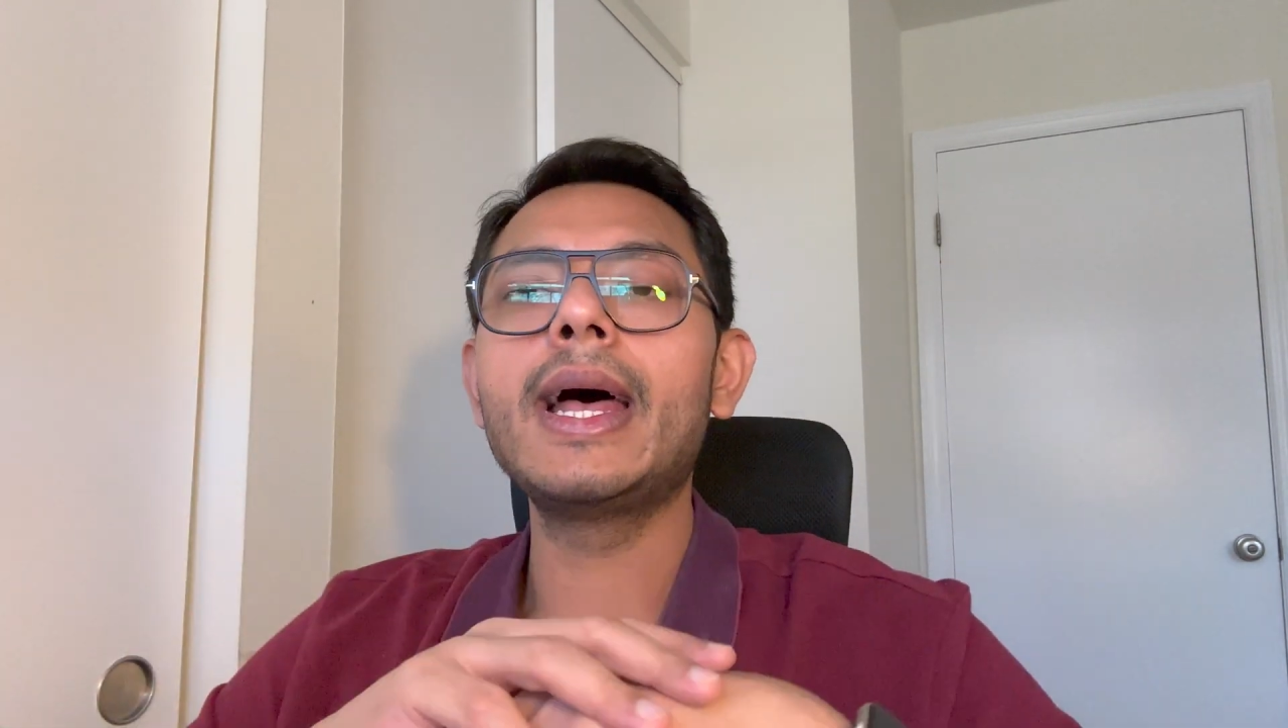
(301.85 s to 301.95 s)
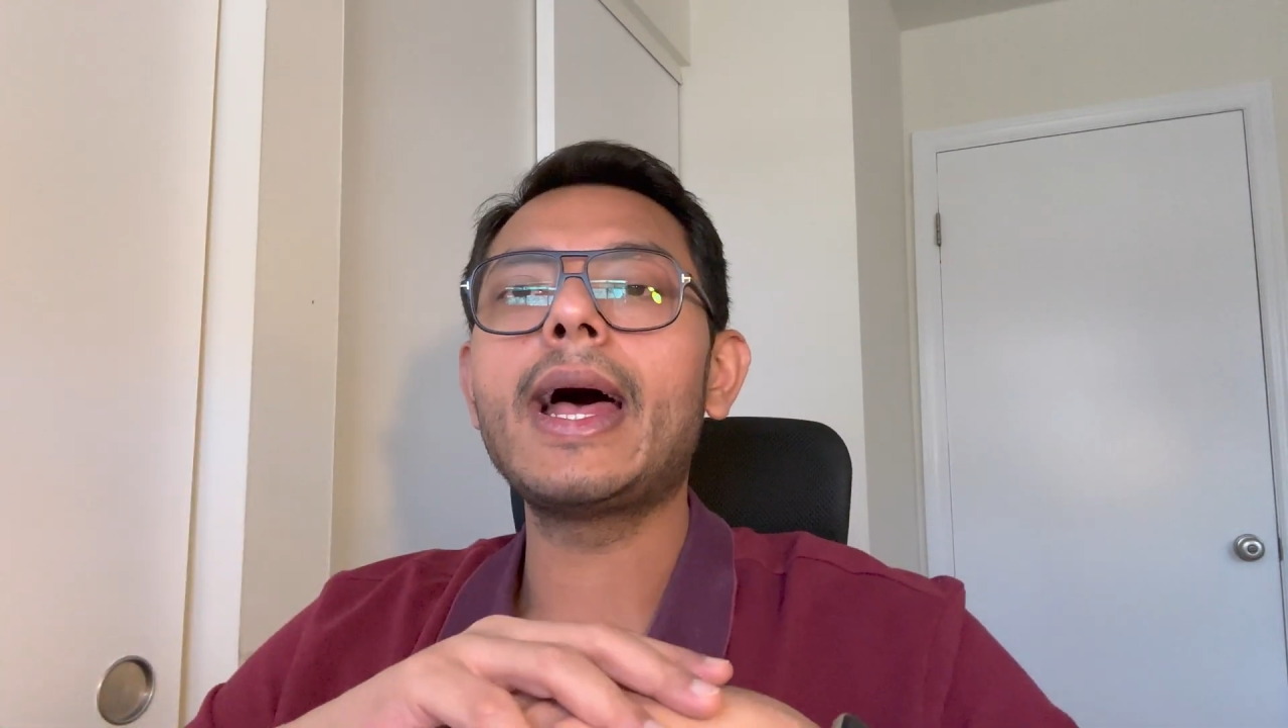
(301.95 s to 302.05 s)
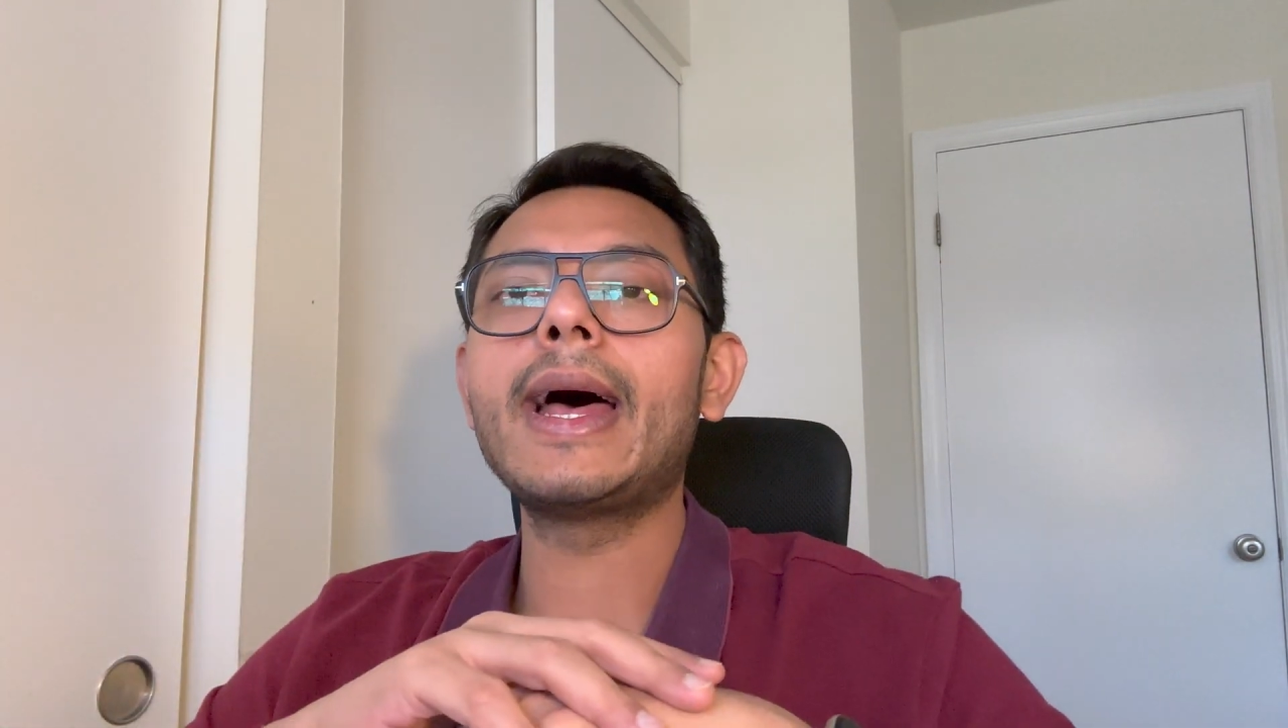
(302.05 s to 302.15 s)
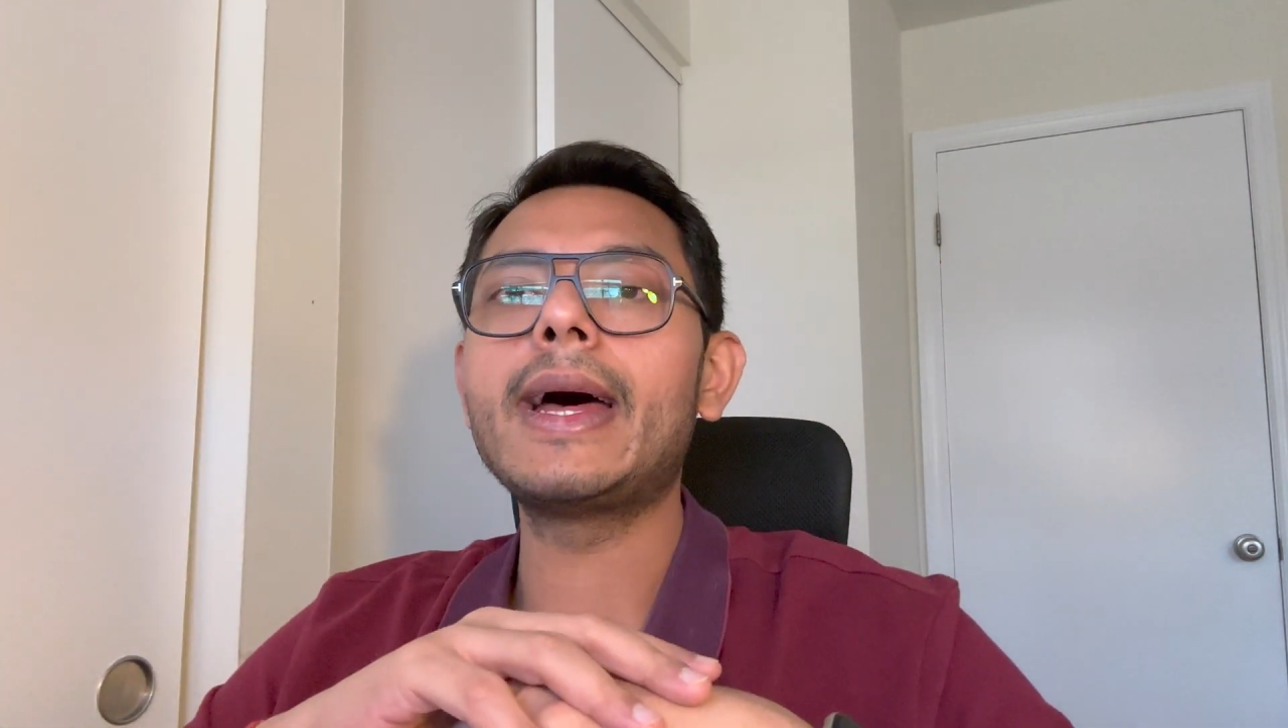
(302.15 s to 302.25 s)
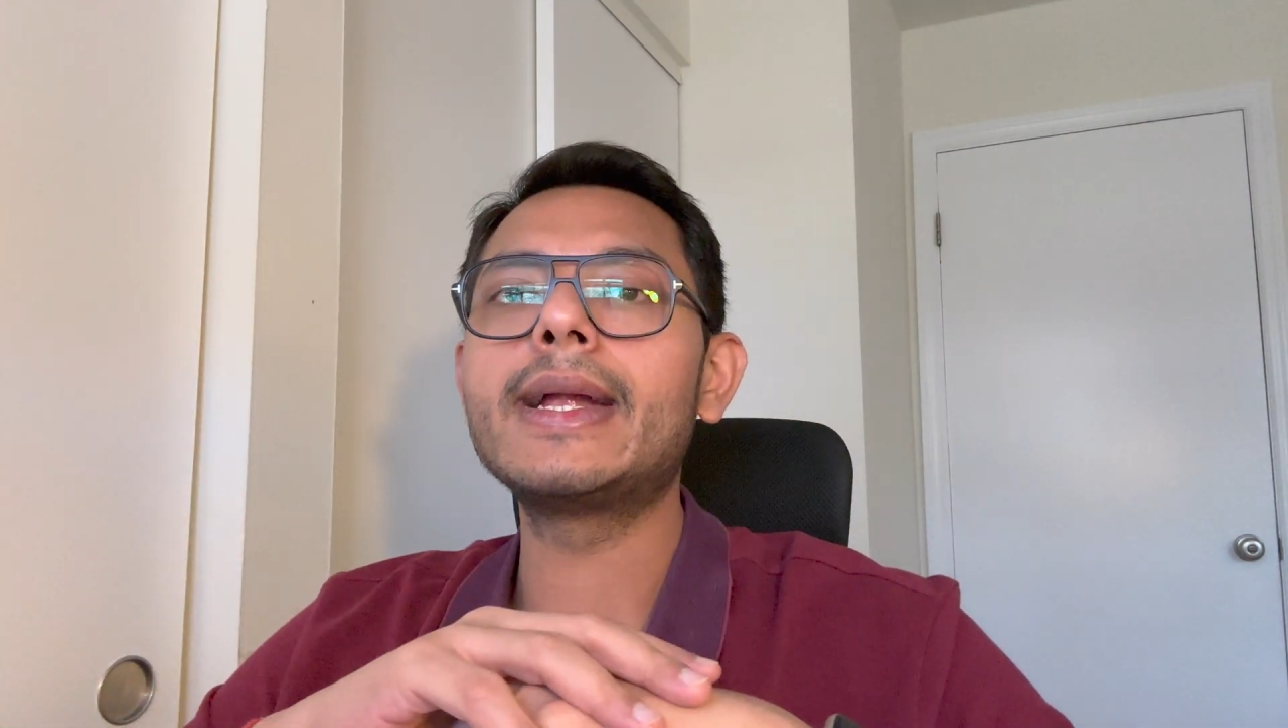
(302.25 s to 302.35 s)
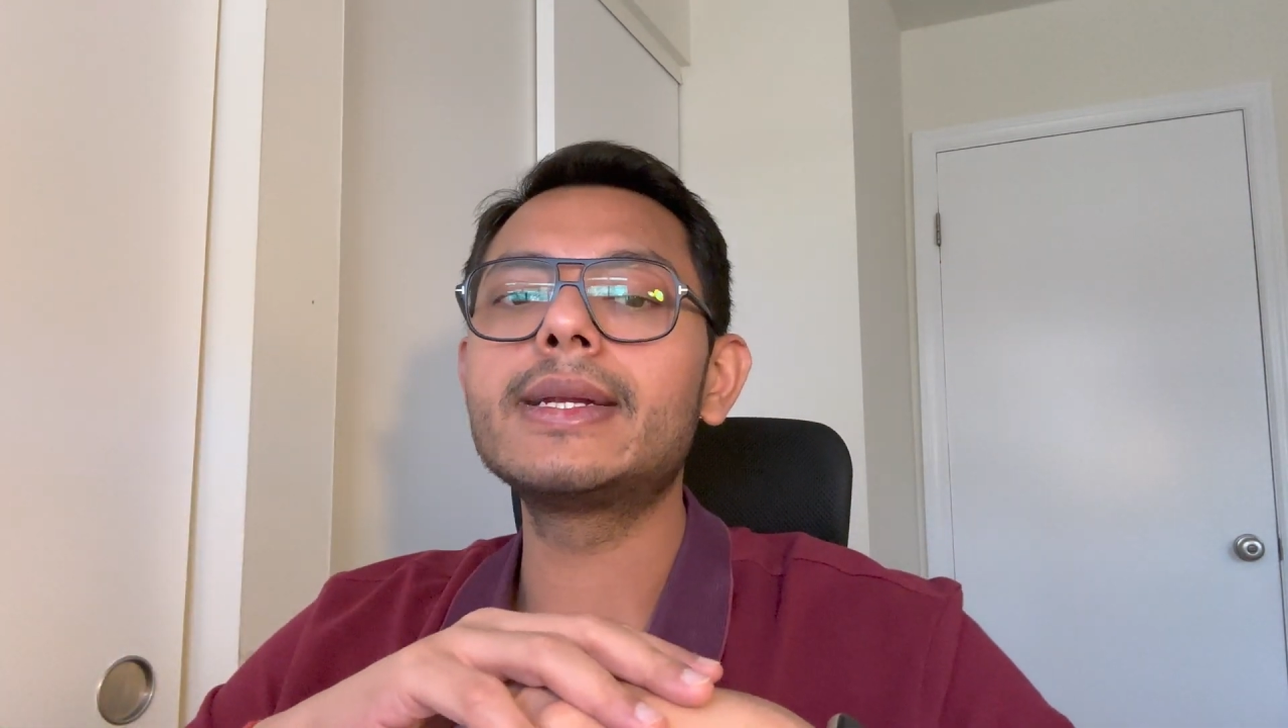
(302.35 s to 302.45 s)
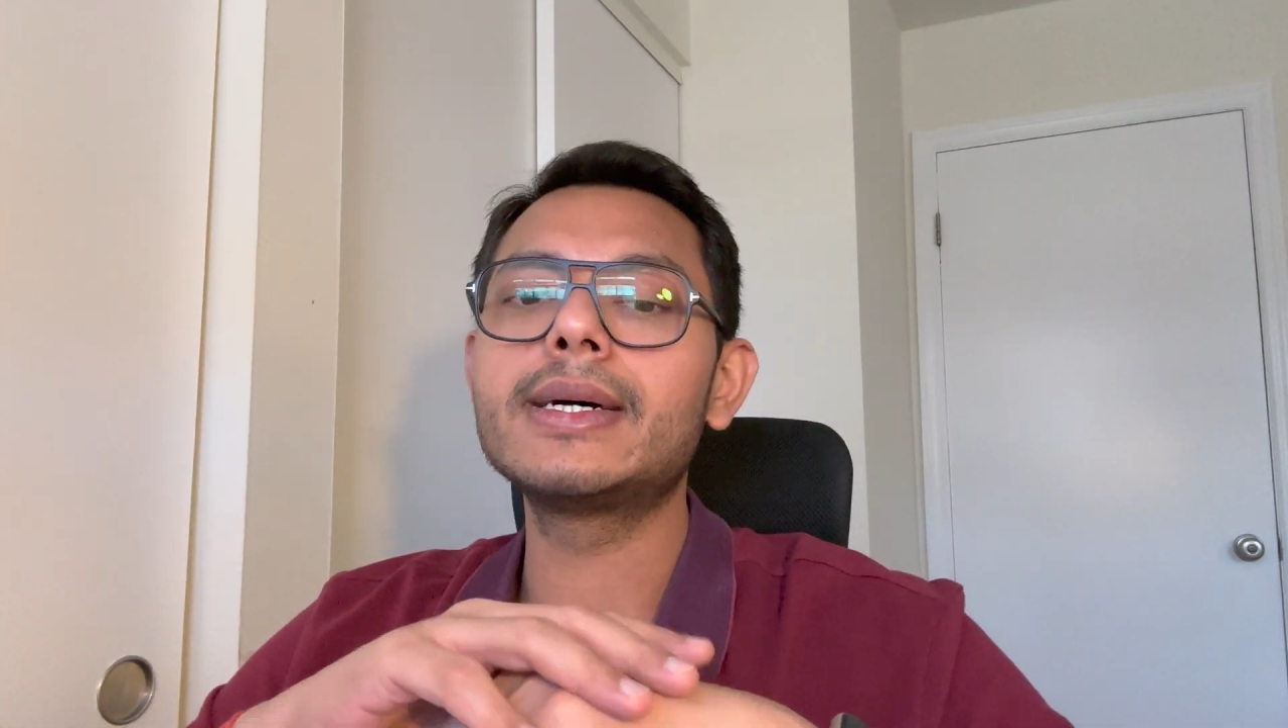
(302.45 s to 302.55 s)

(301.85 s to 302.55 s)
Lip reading: and